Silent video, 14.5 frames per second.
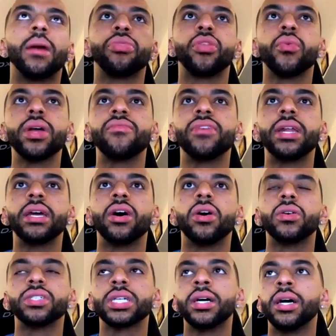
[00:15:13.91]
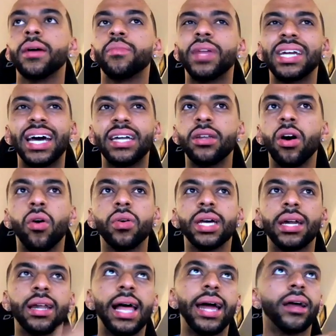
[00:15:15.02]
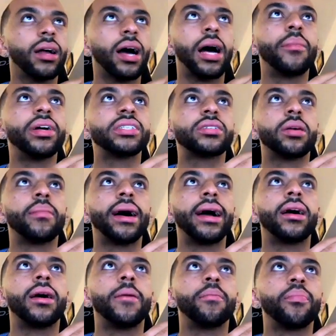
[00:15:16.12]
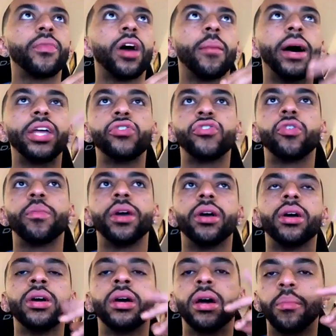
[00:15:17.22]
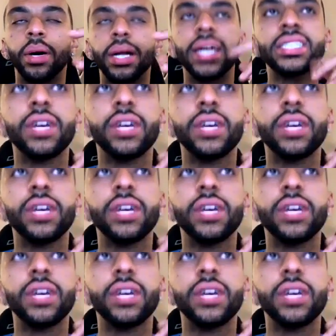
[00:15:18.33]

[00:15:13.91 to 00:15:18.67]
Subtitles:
3 videos that I know get a lot of comments on my YouTube here. But let's see if